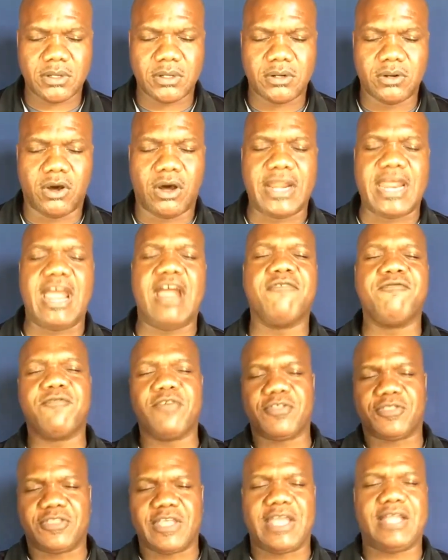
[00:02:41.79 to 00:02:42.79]
Lord,
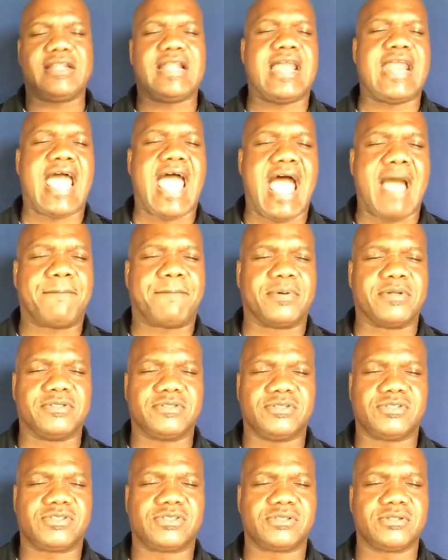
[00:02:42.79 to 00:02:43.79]
everything that
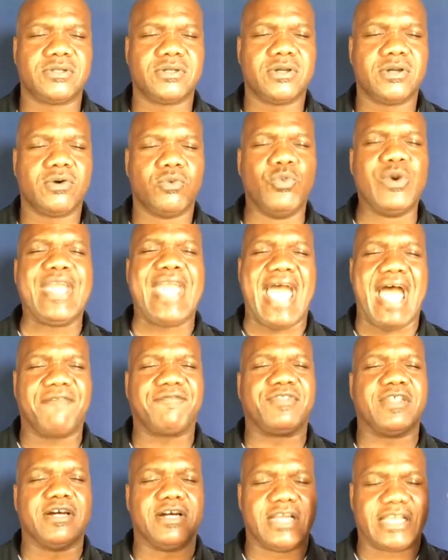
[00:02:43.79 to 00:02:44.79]
happens, we
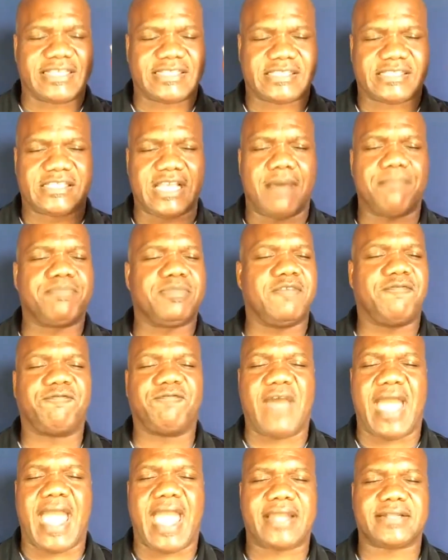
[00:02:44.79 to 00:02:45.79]
have to accept the
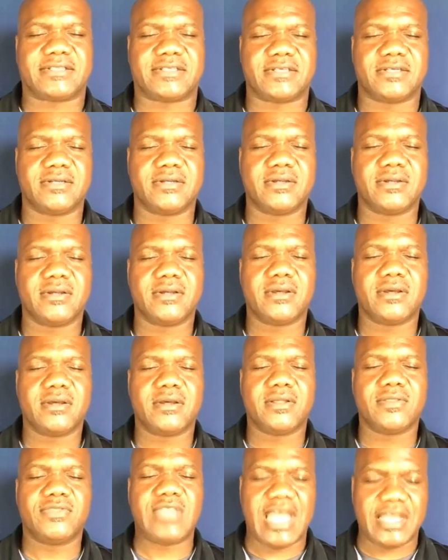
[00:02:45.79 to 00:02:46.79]
fact
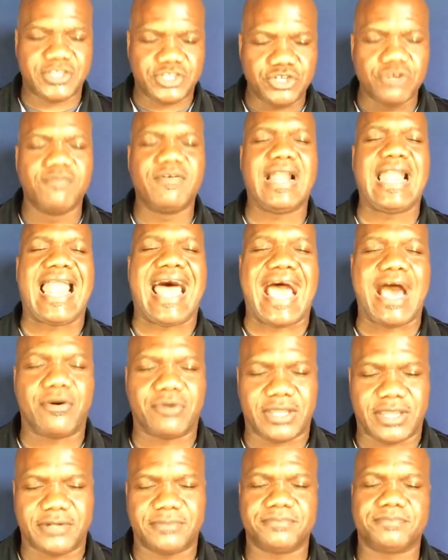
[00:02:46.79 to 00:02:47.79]
that you've
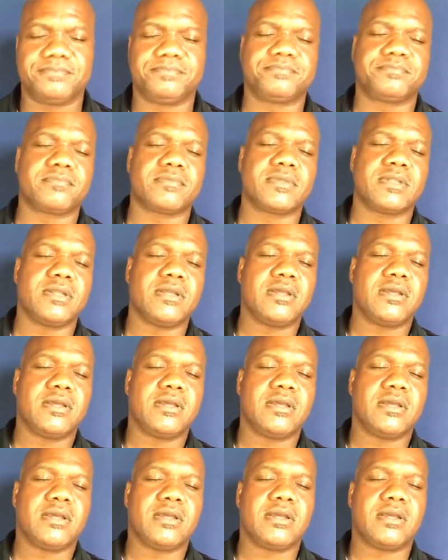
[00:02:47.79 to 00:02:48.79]
allowed it.
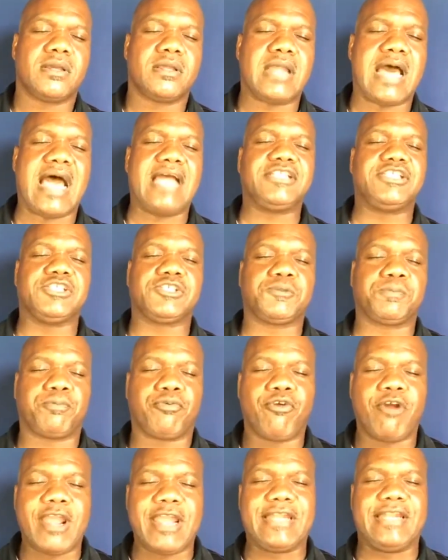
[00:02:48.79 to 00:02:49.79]
And I just
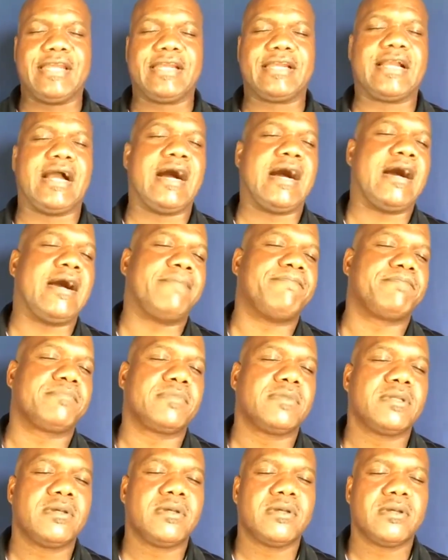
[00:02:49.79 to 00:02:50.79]
pray, dear God,
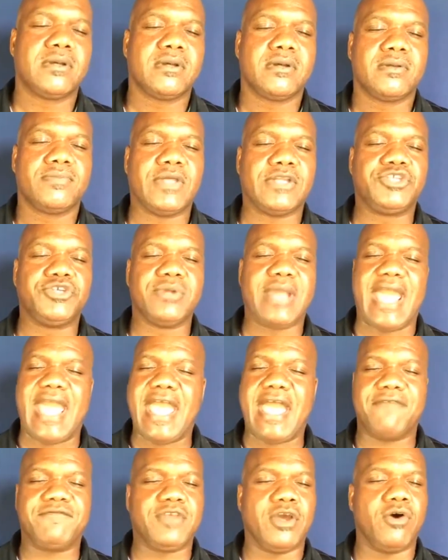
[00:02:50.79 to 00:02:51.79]
that you
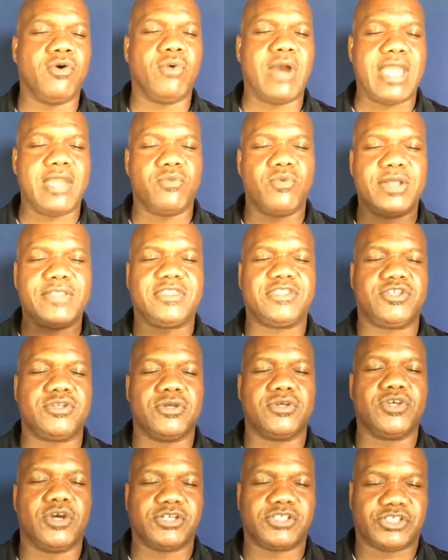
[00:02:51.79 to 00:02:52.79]
have your way with
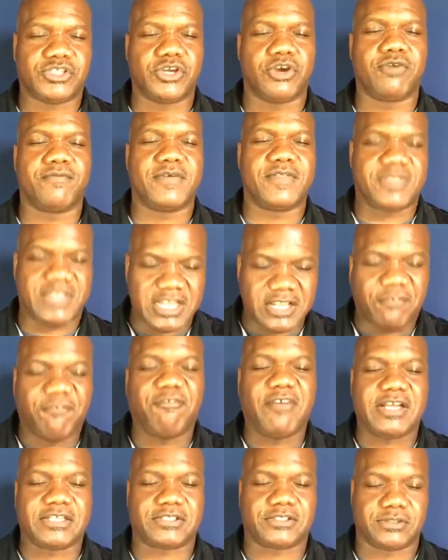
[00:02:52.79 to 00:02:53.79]
your servant, this
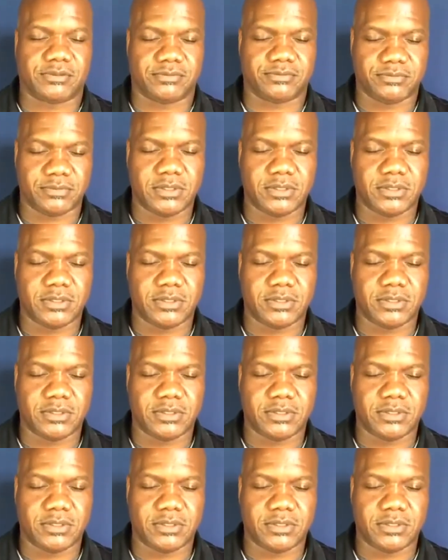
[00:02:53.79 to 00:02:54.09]
vessel